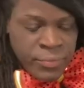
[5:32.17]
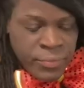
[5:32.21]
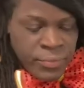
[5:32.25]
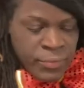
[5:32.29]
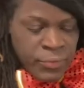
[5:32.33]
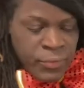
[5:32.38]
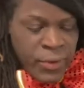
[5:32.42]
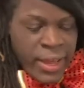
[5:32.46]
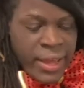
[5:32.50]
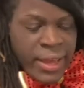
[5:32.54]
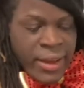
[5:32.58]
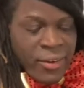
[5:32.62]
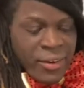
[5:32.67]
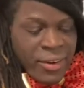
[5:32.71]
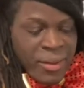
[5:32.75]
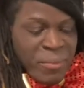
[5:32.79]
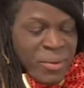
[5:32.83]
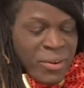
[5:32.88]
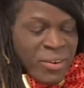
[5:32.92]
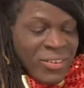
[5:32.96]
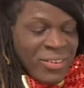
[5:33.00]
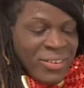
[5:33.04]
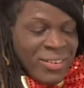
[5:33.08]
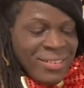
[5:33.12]
Right here in the
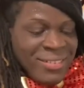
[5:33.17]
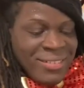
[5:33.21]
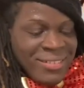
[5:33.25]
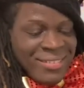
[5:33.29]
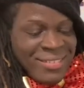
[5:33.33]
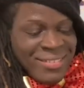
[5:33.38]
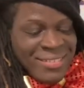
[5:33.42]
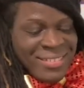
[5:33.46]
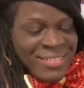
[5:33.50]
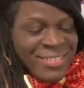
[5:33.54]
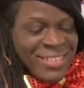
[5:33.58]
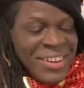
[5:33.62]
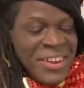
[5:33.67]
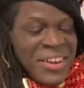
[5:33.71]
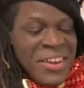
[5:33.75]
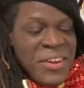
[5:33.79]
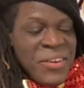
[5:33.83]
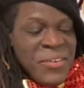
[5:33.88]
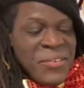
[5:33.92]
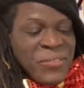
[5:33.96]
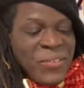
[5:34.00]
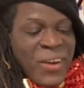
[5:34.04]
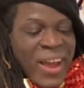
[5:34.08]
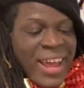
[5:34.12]
middle.
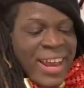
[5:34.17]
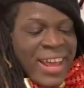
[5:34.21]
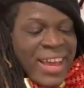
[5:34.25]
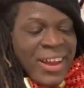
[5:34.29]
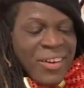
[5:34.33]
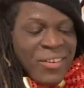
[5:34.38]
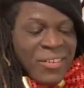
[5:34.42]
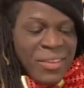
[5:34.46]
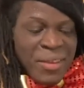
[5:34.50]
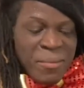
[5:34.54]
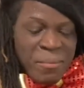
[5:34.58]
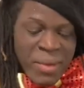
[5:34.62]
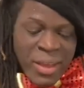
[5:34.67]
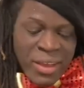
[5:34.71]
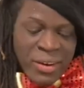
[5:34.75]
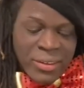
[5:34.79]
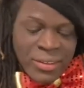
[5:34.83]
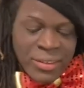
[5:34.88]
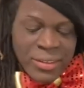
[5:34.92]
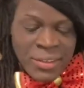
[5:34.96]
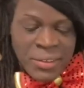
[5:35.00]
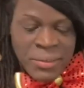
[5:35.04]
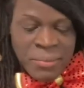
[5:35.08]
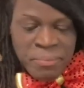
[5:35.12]
Right here in the
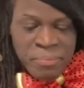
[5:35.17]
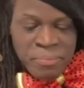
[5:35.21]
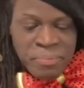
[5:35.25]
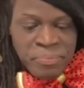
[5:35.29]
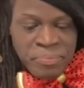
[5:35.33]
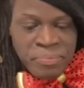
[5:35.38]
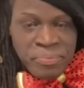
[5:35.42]
middle.